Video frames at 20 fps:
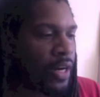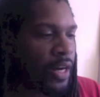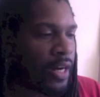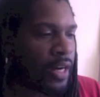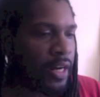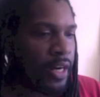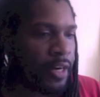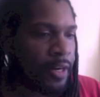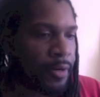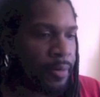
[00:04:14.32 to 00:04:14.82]

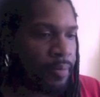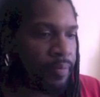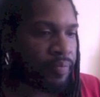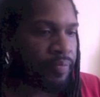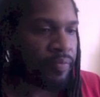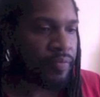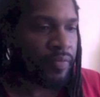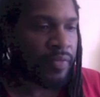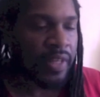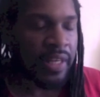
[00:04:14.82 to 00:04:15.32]
Um,
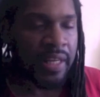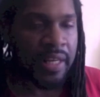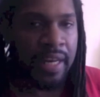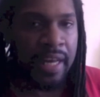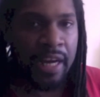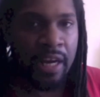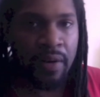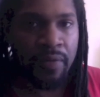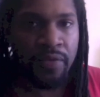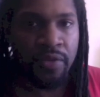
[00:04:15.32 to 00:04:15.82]

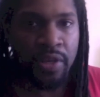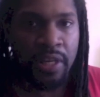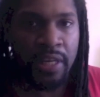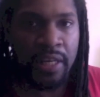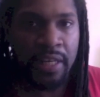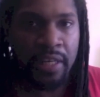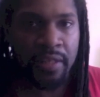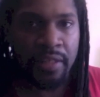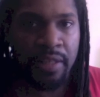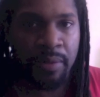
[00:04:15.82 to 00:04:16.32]
now, if you
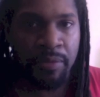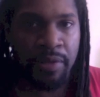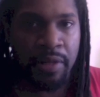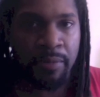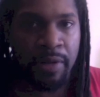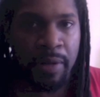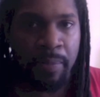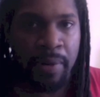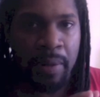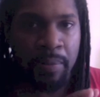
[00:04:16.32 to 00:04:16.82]
get something
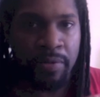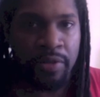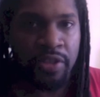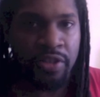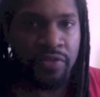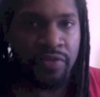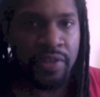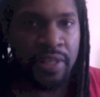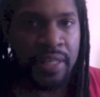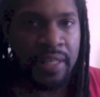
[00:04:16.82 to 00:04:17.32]
that pop on the
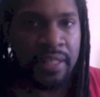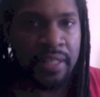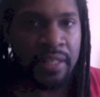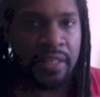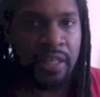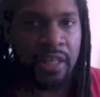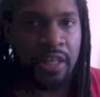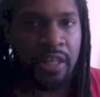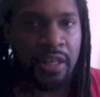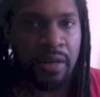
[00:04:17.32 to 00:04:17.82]
screen that says
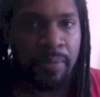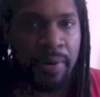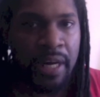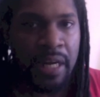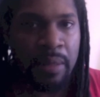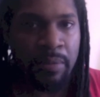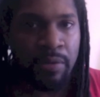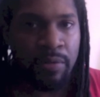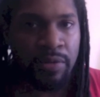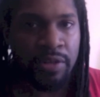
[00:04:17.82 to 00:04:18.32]

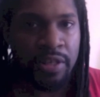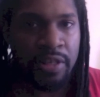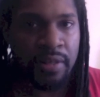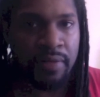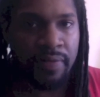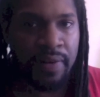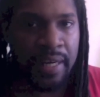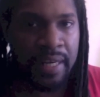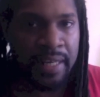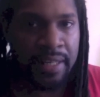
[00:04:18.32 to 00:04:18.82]
uncompatible with your
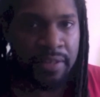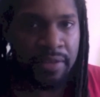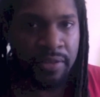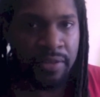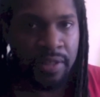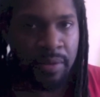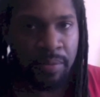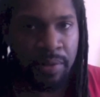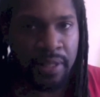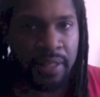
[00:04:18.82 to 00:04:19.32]
device or
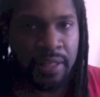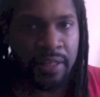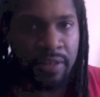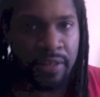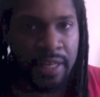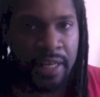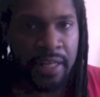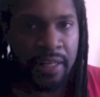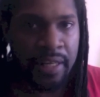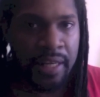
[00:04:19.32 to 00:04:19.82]
something like
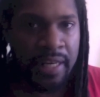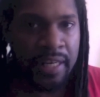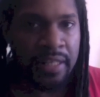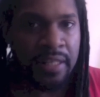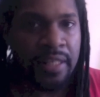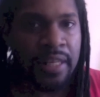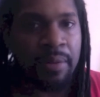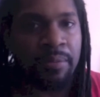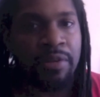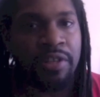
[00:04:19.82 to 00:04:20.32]
on that line,
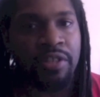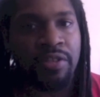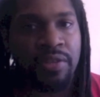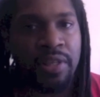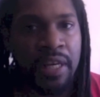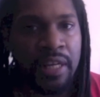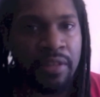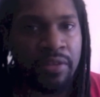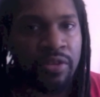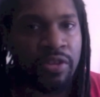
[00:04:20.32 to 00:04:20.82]
that means you
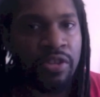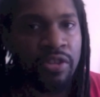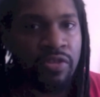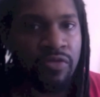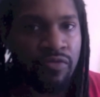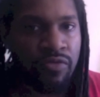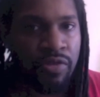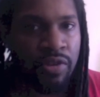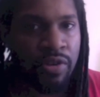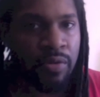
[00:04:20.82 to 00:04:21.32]
downloaded the
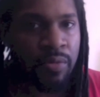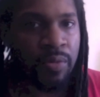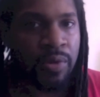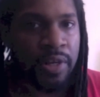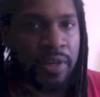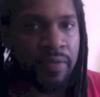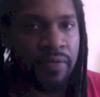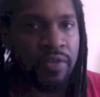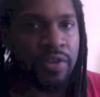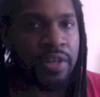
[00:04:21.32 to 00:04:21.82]
wrong
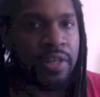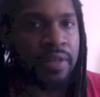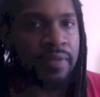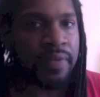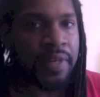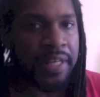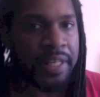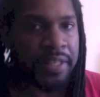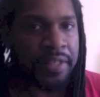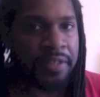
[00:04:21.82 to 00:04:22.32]
one for your
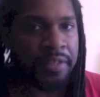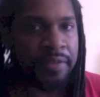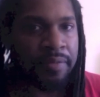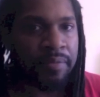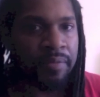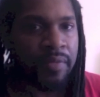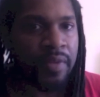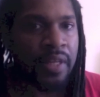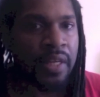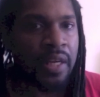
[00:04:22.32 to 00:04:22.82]
device.
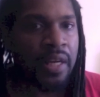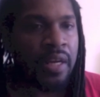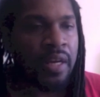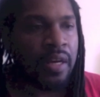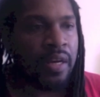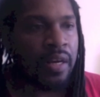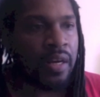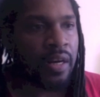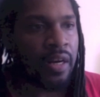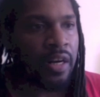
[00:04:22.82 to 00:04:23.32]

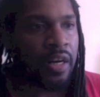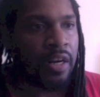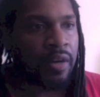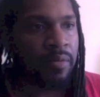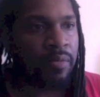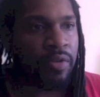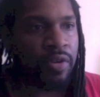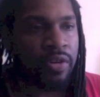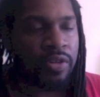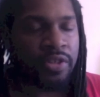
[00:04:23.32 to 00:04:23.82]

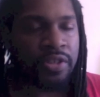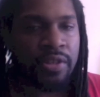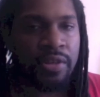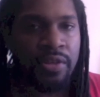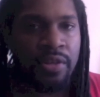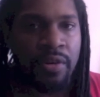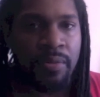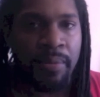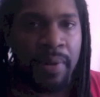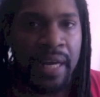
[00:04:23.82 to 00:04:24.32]
Um, also,
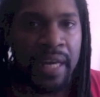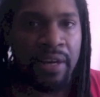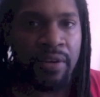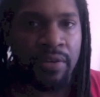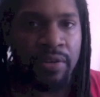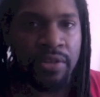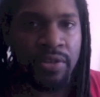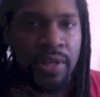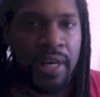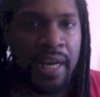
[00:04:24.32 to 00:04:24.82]
you might
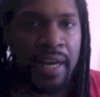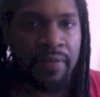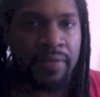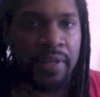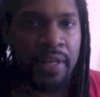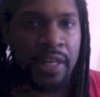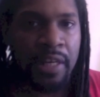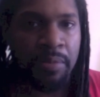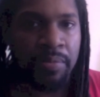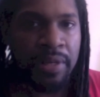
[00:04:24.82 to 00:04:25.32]
also have to
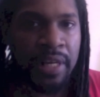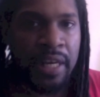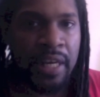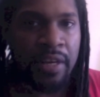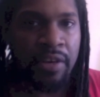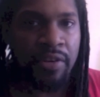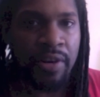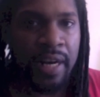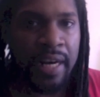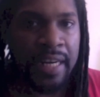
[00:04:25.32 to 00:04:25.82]

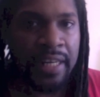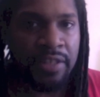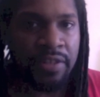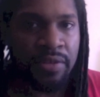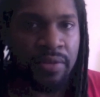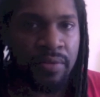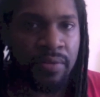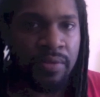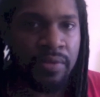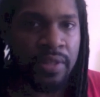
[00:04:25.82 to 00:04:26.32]
update your
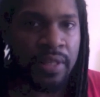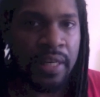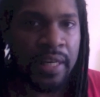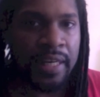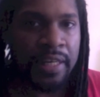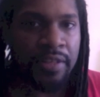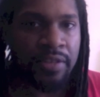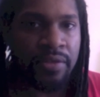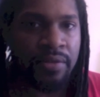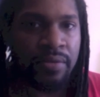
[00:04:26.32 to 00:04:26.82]
iTunes to
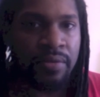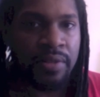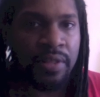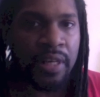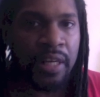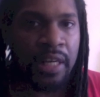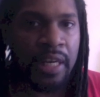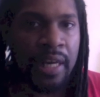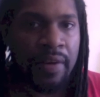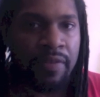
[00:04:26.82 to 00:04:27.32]
iTunes
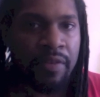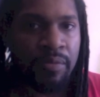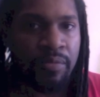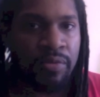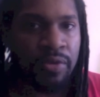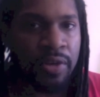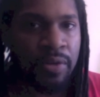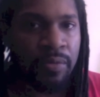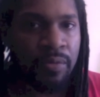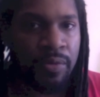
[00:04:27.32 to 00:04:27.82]

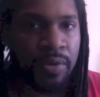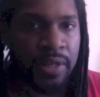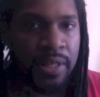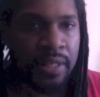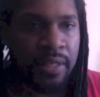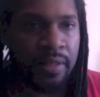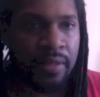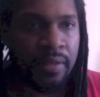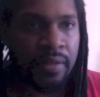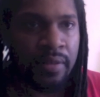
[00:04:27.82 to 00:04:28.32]

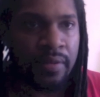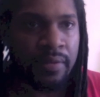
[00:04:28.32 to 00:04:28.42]
11.1.